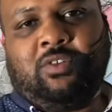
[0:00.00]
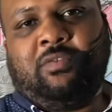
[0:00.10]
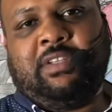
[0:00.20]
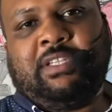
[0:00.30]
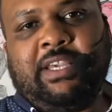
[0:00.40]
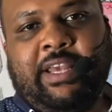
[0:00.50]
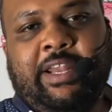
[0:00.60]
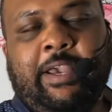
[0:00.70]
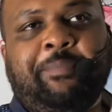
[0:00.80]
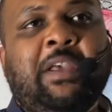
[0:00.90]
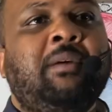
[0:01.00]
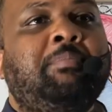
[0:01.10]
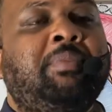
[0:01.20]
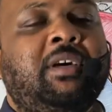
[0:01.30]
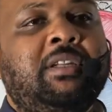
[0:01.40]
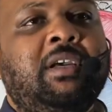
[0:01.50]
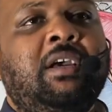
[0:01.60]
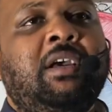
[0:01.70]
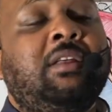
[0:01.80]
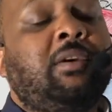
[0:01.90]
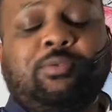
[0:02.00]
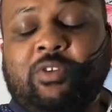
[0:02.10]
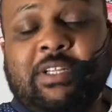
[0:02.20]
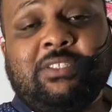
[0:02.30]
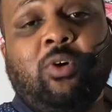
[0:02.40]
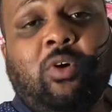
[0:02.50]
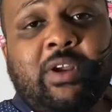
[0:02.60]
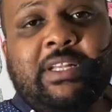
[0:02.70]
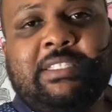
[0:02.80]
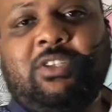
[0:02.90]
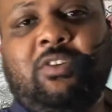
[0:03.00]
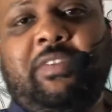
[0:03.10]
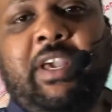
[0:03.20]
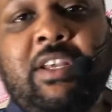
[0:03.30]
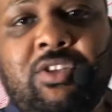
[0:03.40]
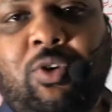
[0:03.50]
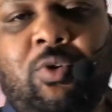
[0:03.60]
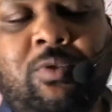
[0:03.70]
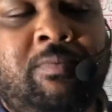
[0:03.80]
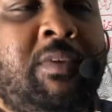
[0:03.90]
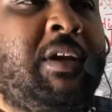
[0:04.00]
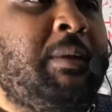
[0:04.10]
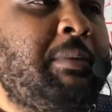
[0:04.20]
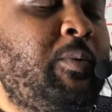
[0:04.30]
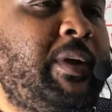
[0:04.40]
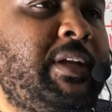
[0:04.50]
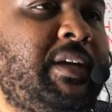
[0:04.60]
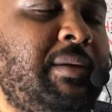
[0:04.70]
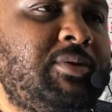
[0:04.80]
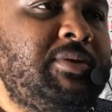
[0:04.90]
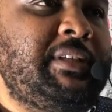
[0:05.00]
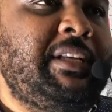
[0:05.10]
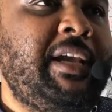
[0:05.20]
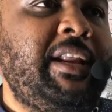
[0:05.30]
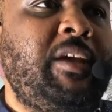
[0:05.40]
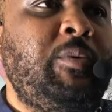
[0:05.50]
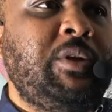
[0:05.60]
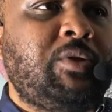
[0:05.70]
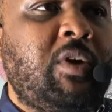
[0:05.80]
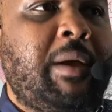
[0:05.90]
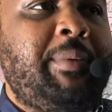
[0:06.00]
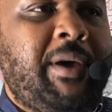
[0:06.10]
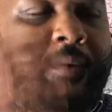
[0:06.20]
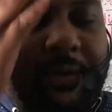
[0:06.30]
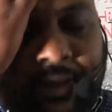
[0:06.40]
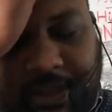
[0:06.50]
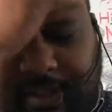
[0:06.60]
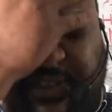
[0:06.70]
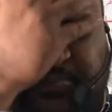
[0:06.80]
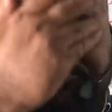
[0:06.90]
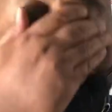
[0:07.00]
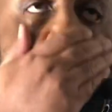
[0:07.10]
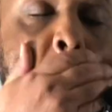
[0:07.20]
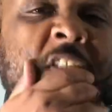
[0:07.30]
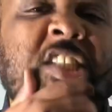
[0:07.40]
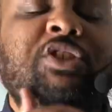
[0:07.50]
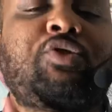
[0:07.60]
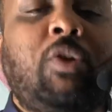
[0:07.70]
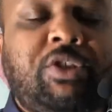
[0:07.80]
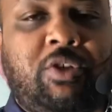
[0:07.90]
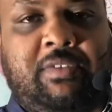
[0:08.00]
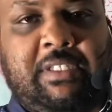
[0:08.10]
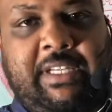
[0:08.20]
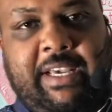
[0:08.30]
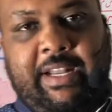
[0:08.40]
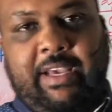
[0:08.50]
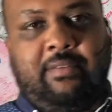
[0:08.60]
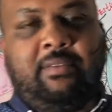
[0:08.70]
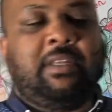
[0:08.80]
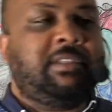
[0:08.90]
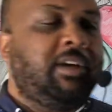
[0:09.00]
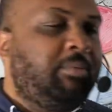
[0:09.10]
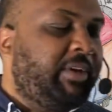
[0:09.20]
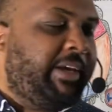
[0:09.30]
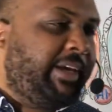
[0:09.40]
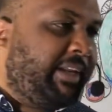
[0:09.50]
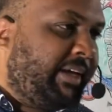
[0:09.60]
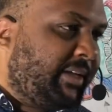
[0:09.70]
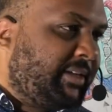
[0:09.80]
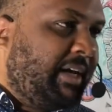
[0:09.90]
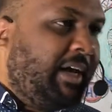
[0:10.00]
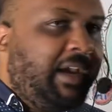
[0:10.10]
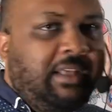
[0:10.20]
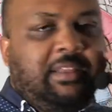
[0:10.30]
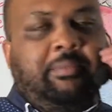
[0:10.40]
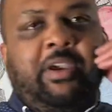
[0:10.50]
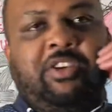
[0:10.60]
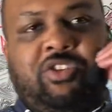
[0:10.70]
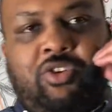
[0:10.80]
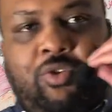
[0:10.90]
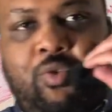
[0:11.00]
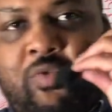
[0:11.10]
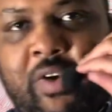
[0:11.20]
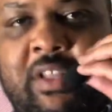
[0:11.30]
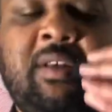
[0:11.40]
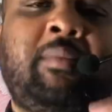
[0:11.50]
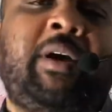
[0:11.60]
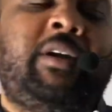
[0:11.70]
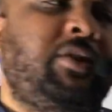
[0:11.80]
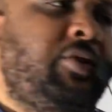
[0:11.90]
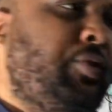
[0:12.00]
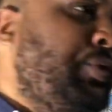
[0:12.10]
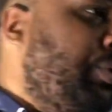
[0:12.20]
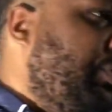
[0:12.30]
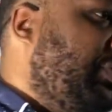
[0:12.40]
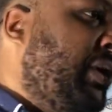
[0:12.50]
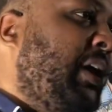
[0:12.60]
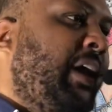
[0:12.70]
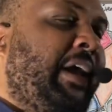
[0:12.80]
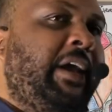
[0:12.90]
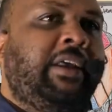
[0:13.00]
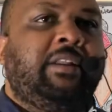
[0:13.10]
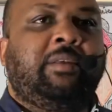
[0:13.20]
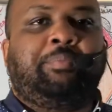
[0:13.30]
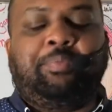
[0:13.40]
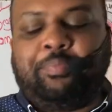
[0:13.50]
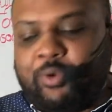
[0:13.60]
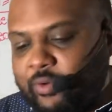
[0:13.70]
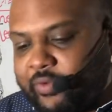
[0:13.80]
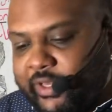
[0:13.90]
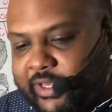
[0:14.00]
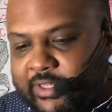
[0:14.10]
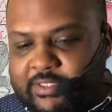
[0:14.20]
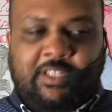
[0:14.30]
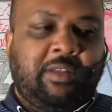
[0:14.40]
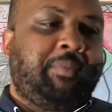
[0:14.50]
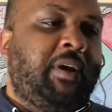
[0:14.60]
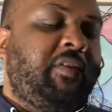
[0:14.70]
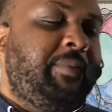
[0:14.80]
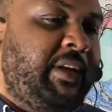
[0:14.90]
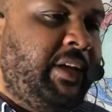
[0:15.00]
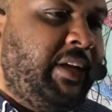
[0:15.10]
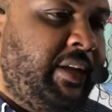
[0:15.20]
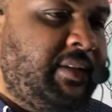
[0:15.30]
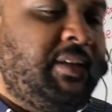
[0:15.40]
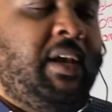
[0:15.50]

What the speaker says: of the DNA. But so that's the organization of the histone. But when it comes to the DNA, we talk about the structure of the DNA, the double helix and the major groove and the minor groove, and the purines and the pyrimidines,